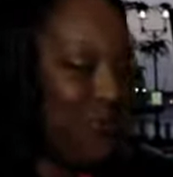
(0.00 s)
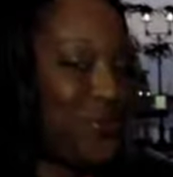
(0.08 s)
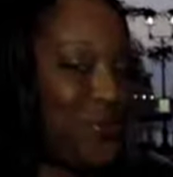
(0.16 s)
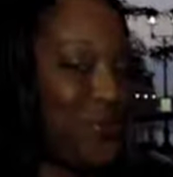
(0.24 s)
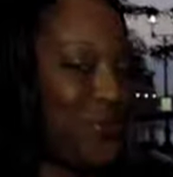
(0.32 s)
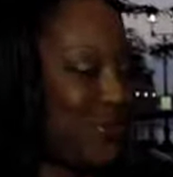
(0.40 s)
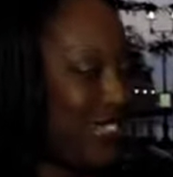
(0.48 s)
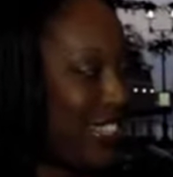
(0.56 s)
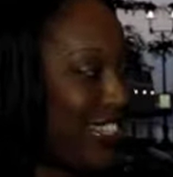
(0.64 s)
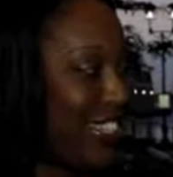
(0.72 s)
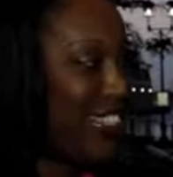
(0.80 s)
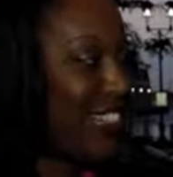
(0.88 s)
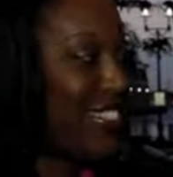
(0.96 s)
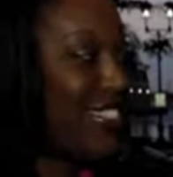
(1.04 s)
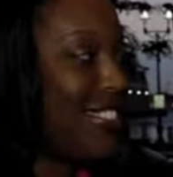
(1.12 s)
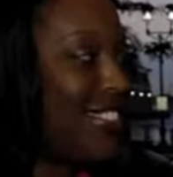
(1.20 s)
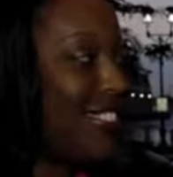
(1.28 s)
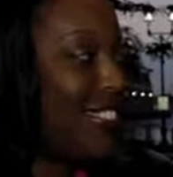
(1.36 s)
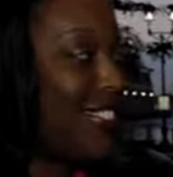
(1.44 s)

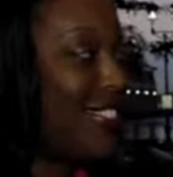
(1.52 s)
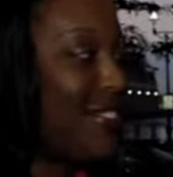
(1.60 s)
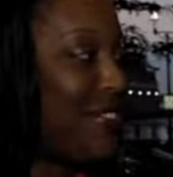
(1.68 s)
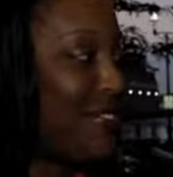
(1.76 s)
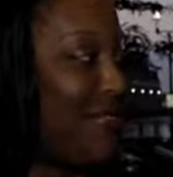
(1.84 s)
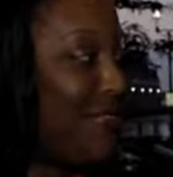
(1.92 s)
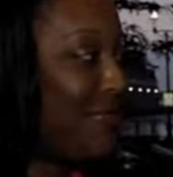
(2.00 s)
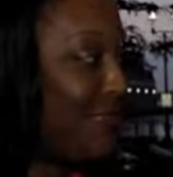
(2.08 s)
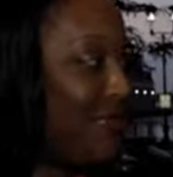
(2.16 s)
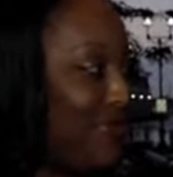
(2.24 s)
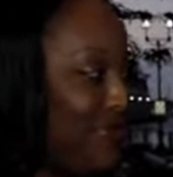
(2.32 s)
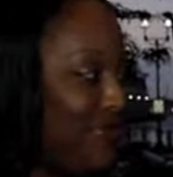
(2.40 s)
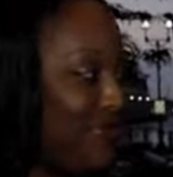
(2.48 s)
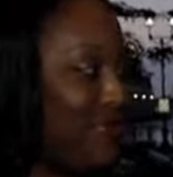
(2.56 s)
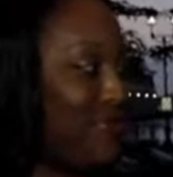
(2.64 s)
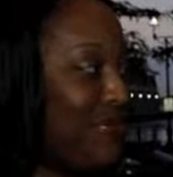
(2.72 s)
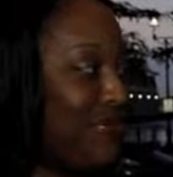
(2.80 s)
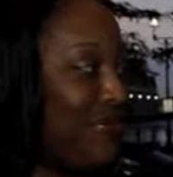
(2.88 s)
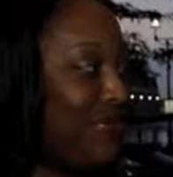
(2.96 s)

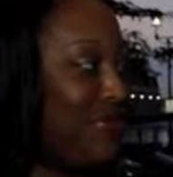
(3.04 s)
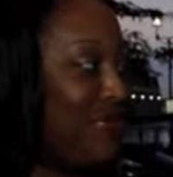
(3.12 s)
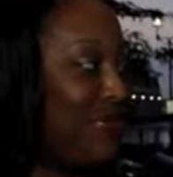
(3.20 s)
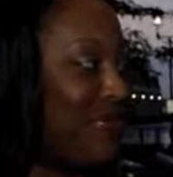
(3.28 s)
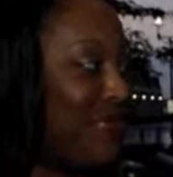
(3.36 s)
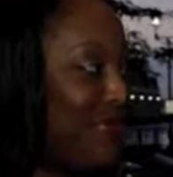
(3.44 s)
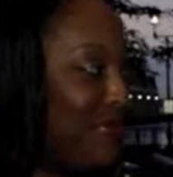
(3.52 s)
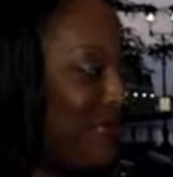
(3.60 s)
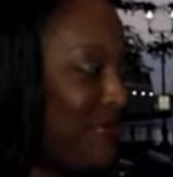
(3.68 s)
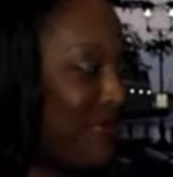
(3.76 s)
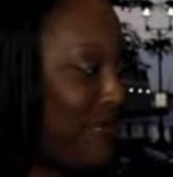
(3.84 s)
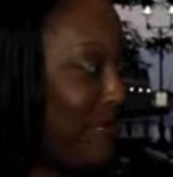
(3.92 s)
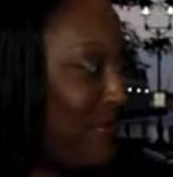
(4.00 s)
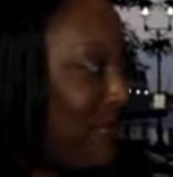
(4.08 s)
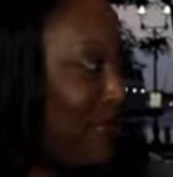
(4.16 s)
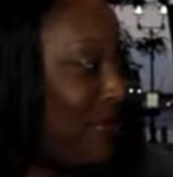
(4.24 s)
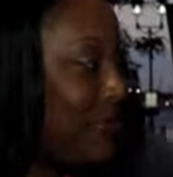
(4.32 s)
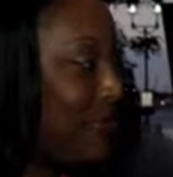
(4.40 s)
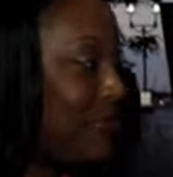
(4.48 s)

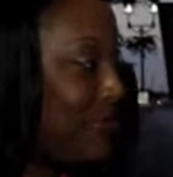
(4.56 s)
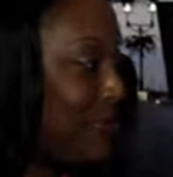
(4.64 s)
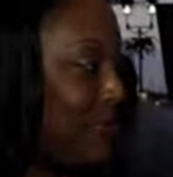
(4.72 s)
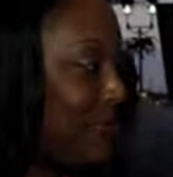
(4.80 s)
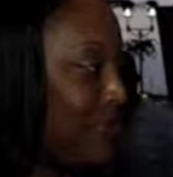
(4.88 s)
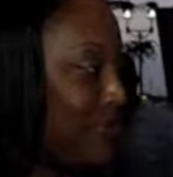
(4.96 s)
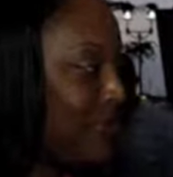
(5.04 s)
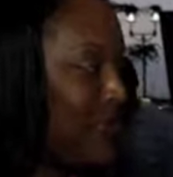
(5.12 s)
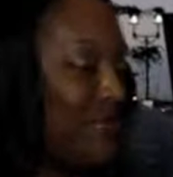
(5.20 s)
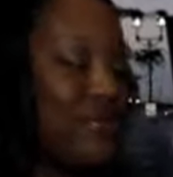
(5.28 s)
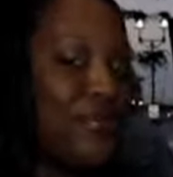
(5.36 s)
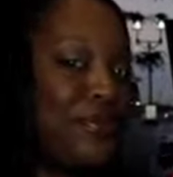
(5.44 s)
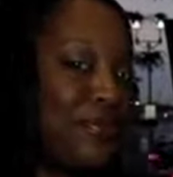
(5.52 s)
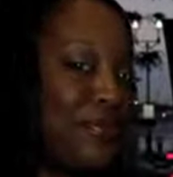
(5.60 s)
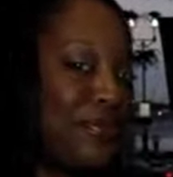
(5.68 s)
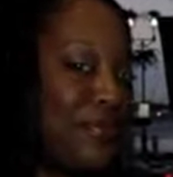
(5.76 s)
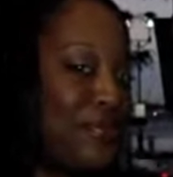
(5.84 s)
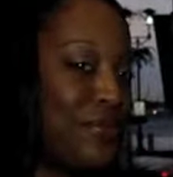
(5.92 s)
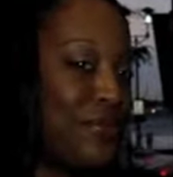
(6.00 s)

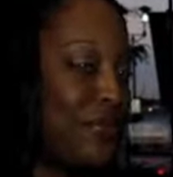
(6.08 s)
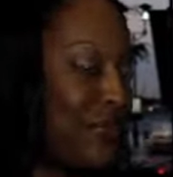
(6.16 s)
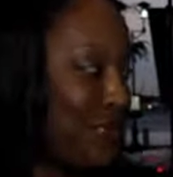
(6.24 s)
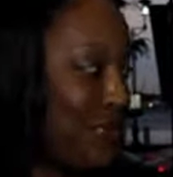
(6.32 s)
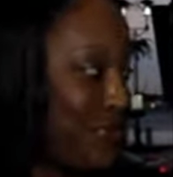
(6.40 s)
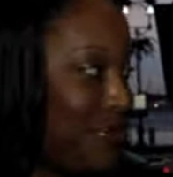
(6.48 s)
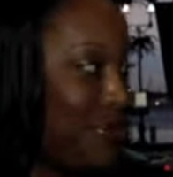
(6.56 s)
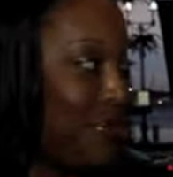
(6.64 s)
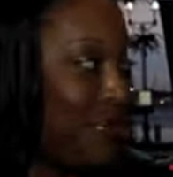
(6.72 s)
No words are spoken by the person on screen.